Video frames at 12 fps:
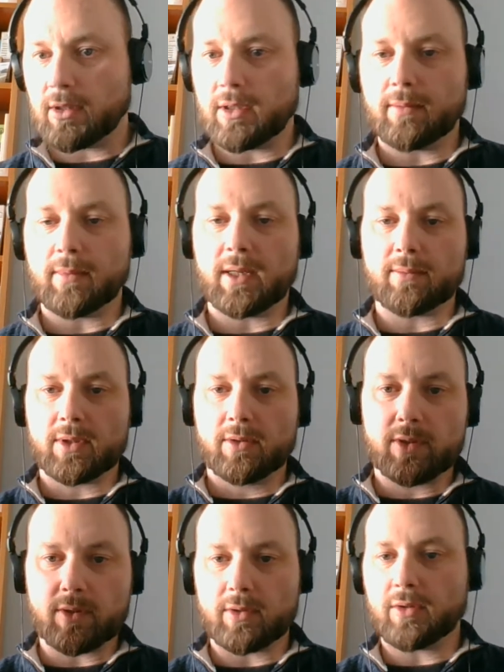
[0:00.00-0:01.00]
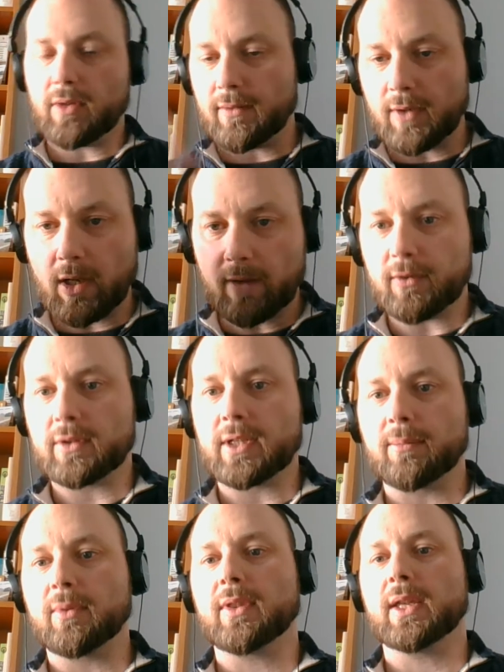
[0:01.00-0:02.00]
Madam so-and-so, do you have an offer?
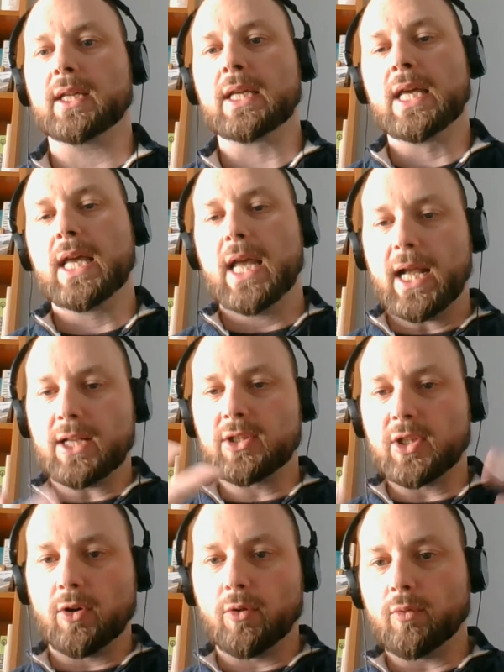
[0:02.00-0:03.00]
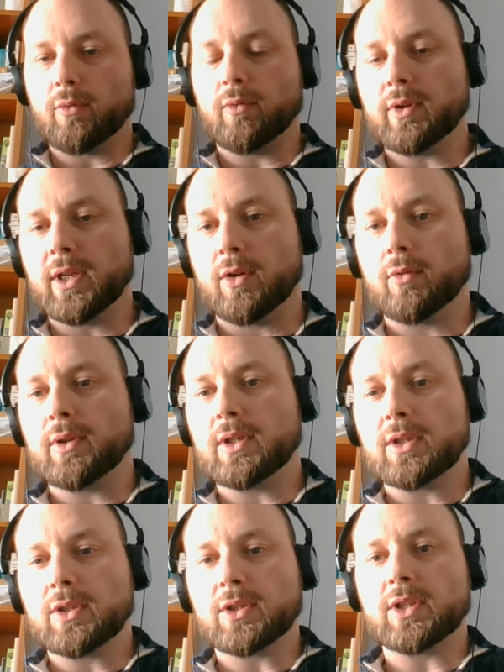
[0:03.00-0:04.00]
Type of thing. And so,
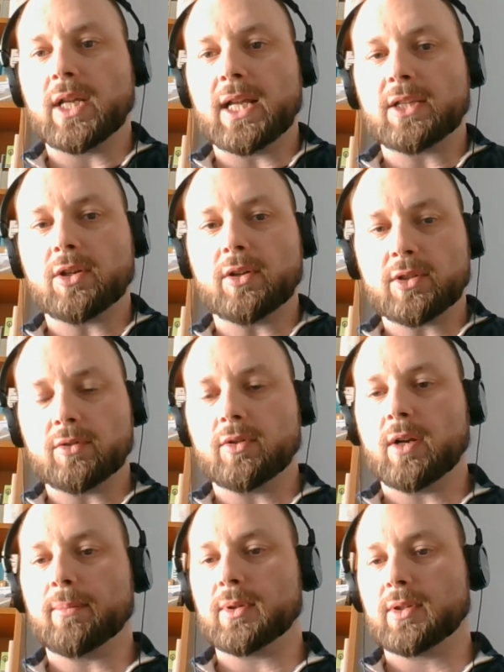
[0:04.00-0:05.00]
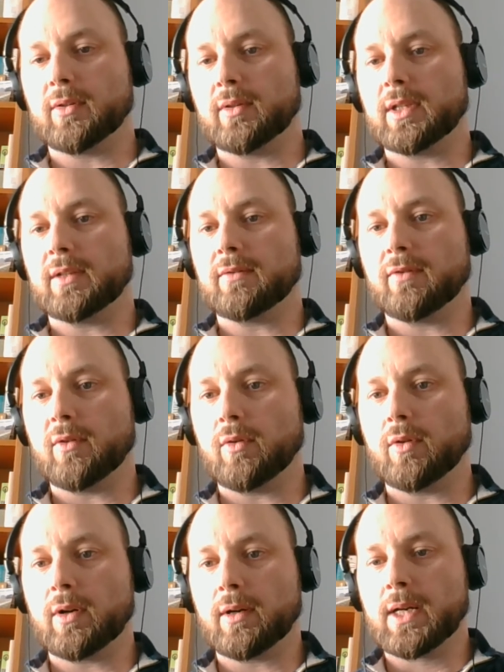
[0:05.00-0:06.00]
it's also an opportunity
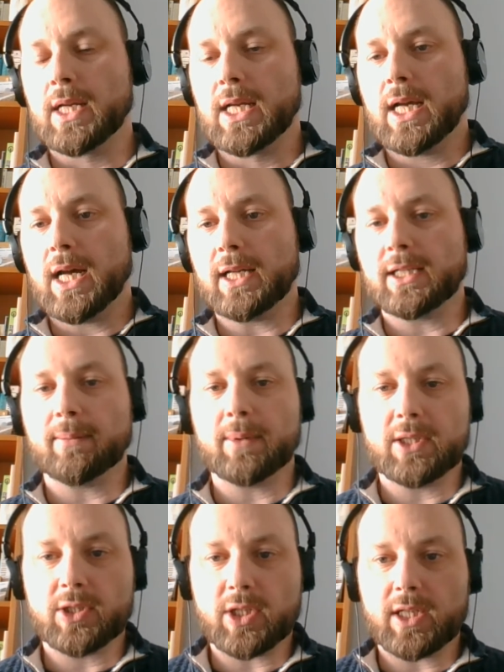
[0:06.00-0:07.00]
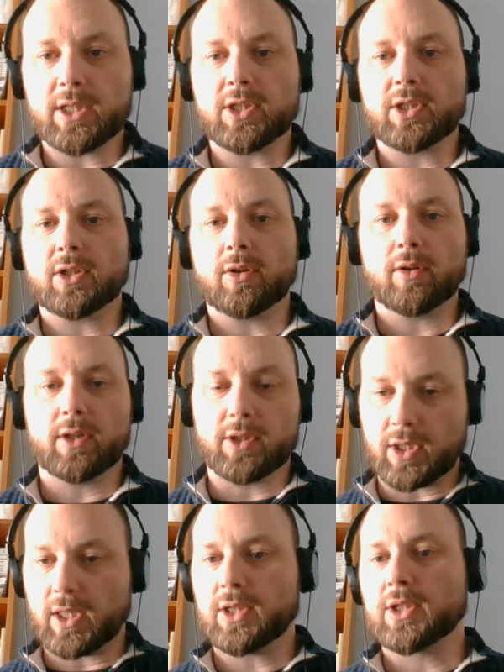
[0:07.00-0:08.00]
for a deputy judge or
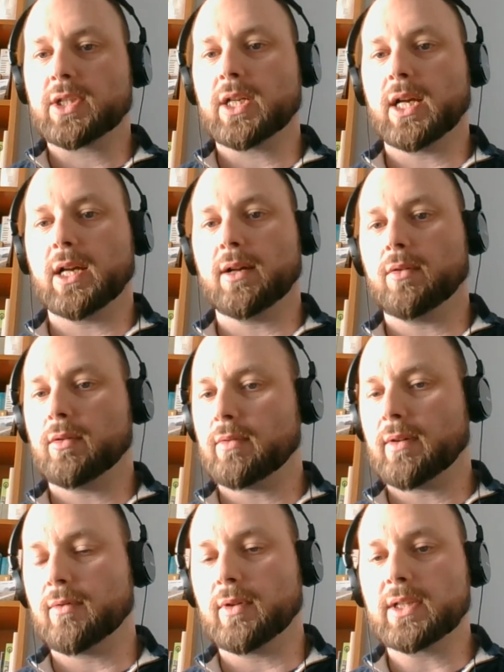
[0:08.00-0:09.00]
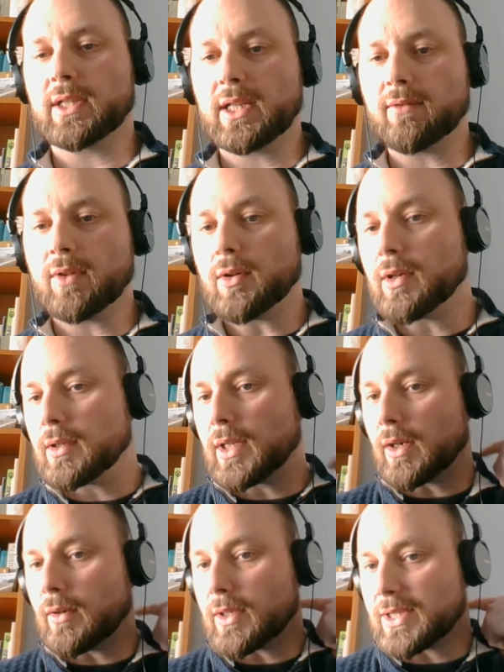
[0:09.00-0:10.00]
judge or referee to give
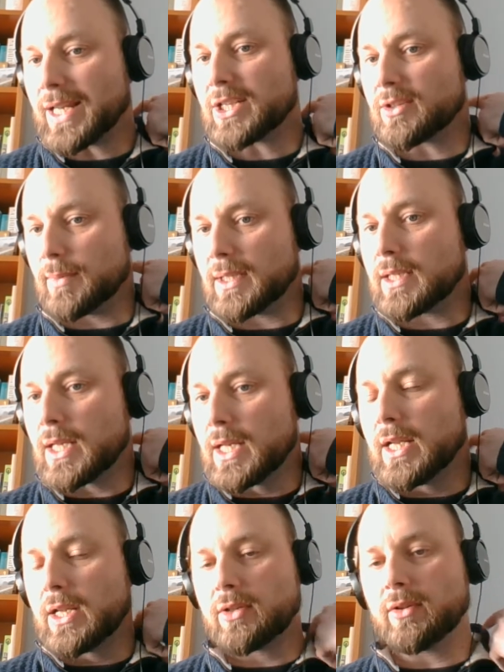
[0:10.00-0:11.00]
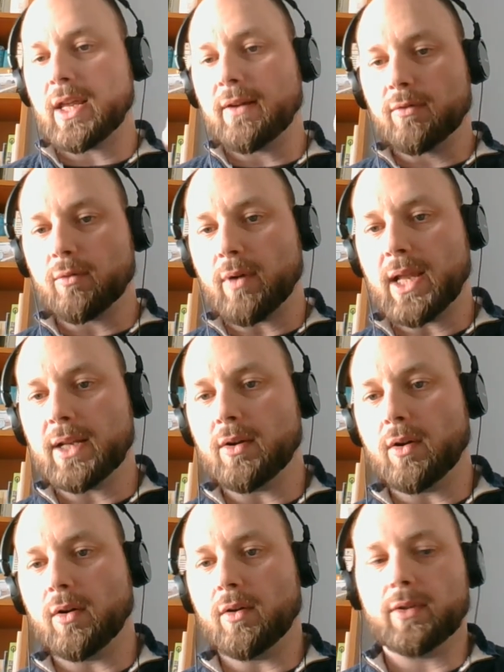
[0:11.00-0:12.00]
their assessment. So they've read
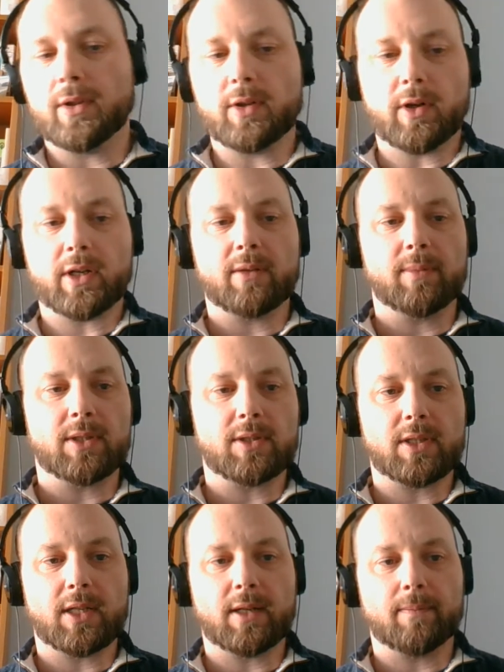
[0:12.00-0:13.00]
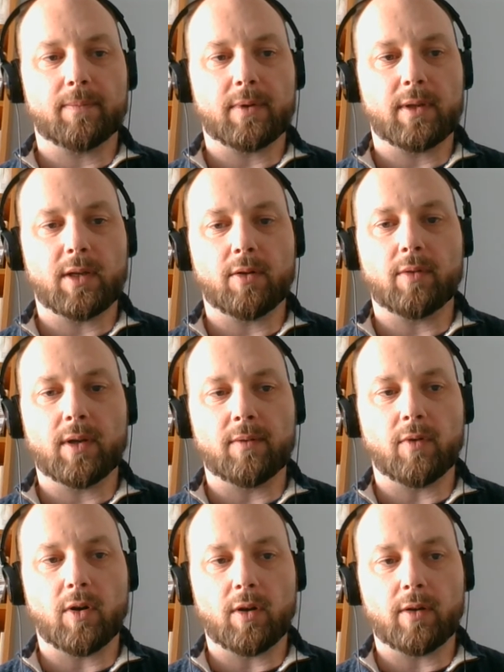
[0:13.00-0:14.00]
all the documents,
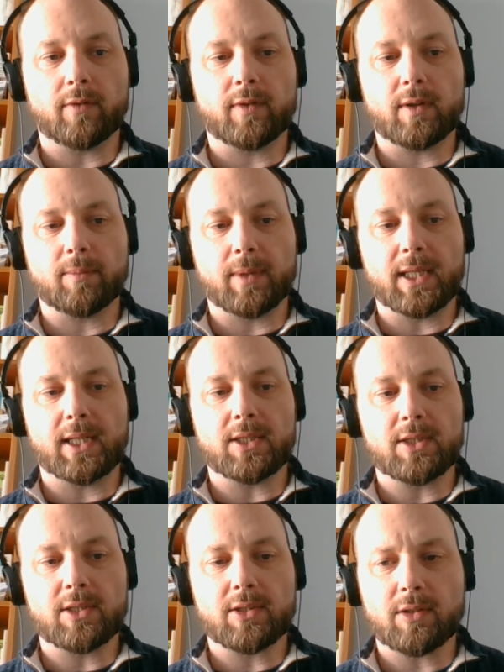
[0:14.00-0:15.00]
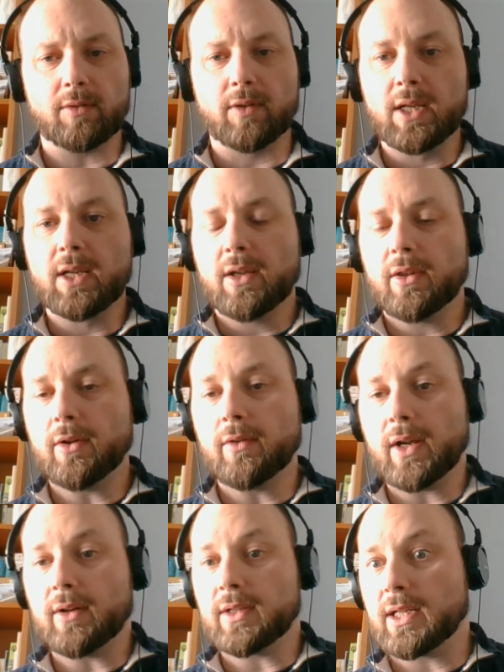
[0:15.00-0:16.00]
involved, the pleadings, and so they're
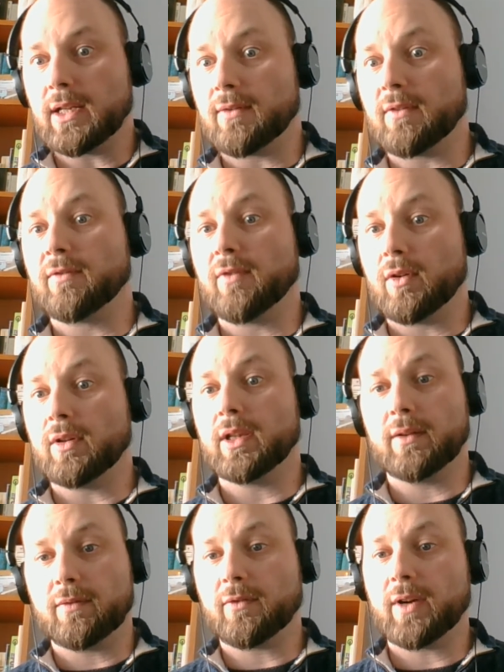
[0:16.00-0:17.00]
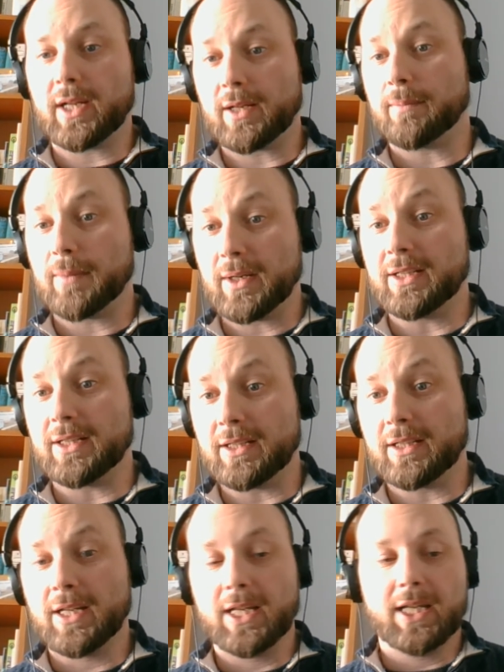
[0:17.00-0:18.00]
there to give a full and frank
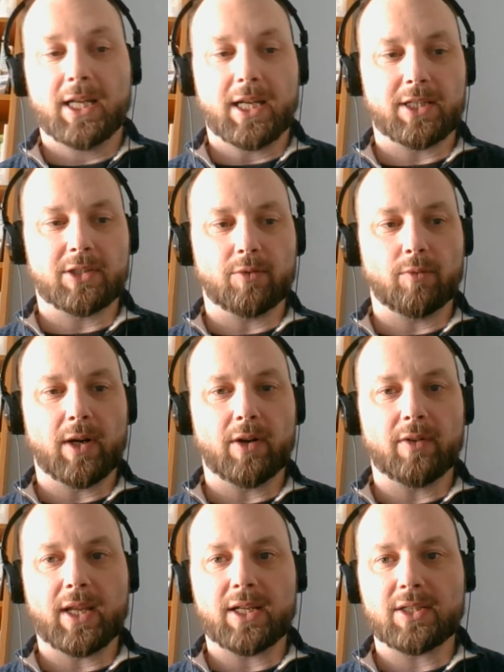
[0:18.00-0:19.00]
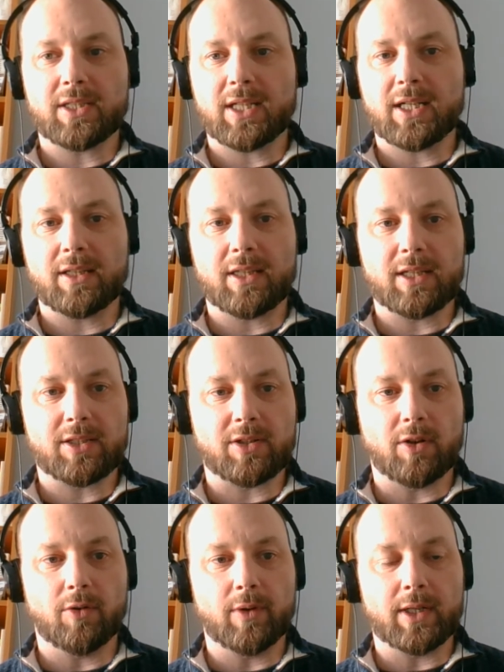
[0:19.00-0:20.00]
opinion as to where they see this
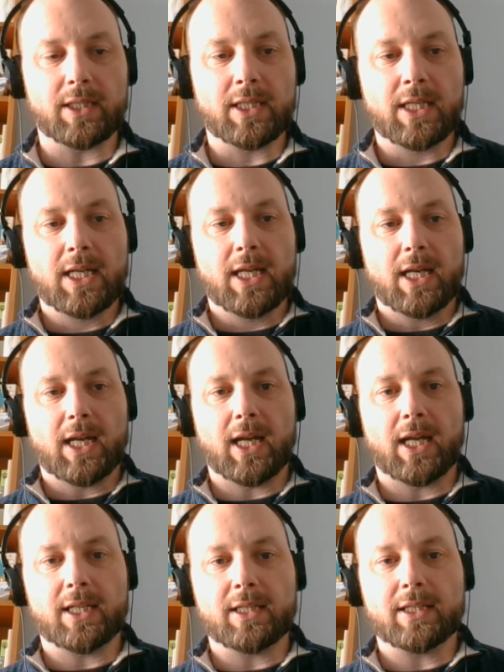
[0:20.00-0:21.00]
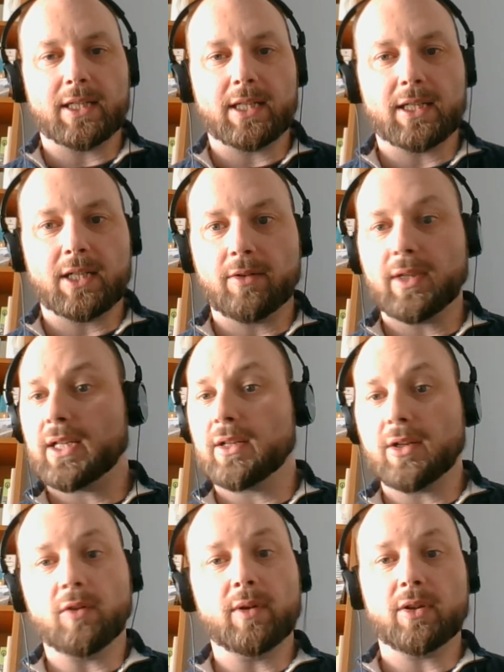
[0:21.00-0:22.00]
going. And they can
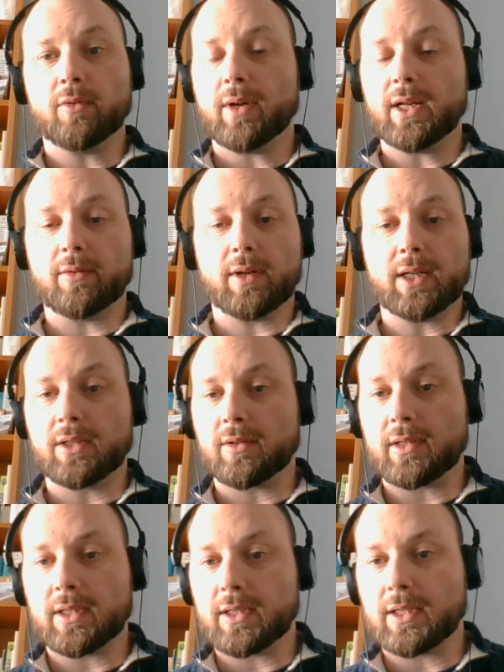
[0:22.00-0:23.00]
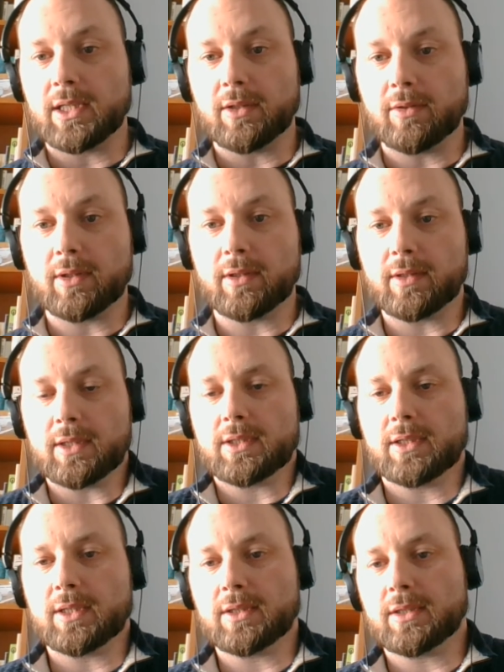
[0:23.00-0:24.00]
go either way, right? You can,
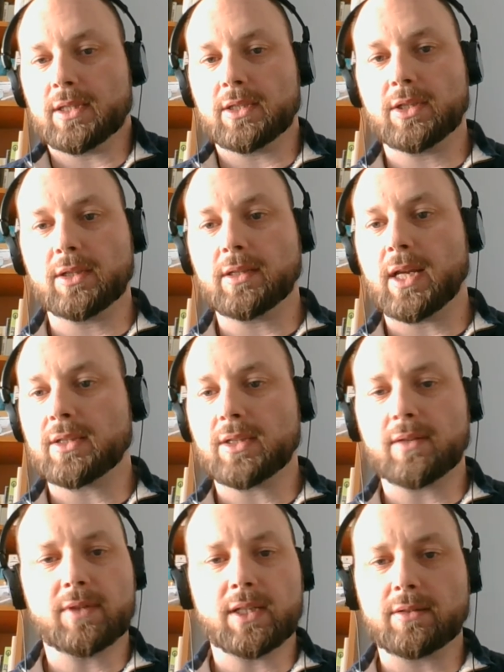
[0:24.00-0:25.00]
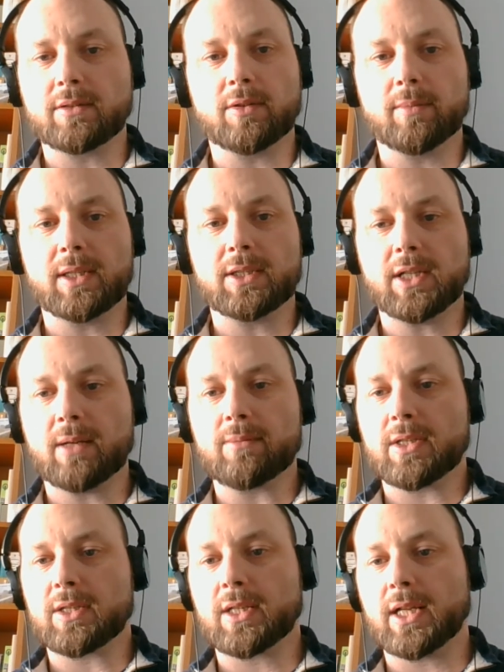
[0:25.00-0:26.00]
it's as I've said so many times
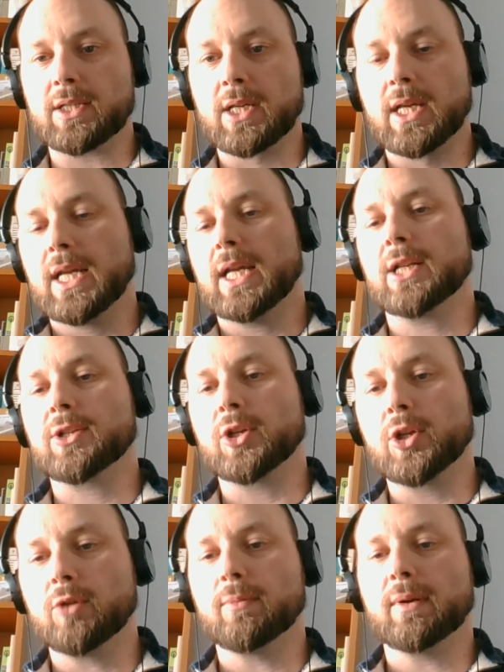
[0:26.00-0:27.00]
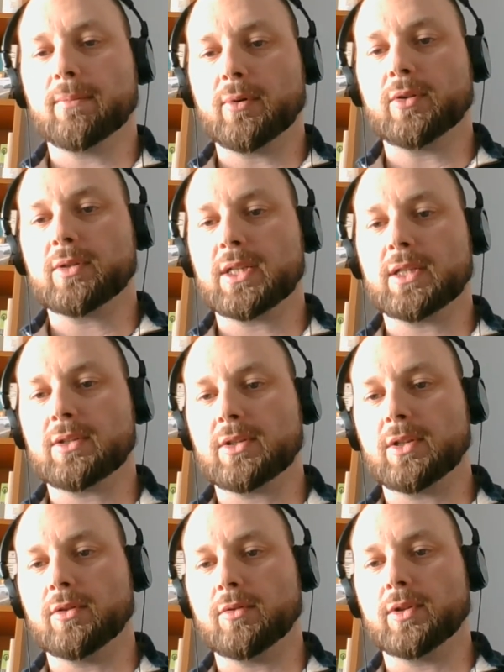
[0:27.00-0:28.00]
in this class, it's a human process.
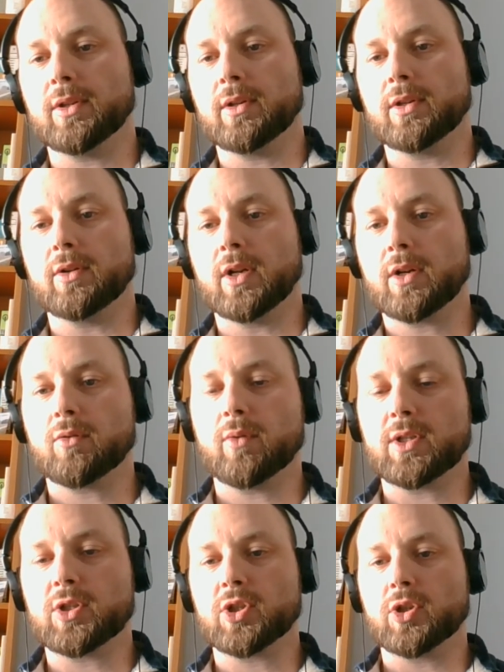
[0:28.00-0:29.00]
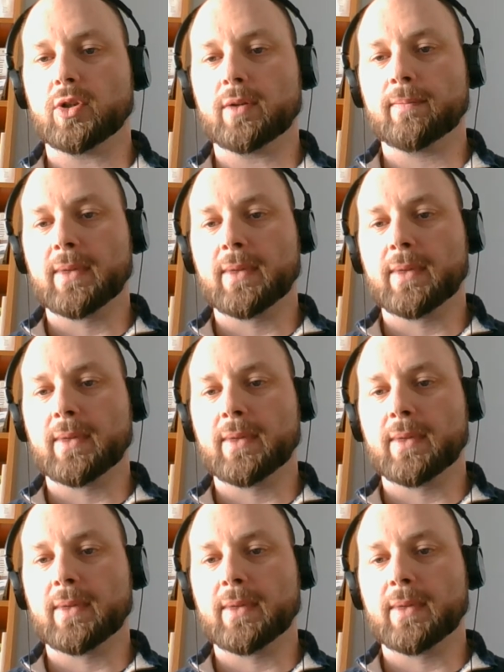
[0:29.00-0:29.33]
So you're not quite sure,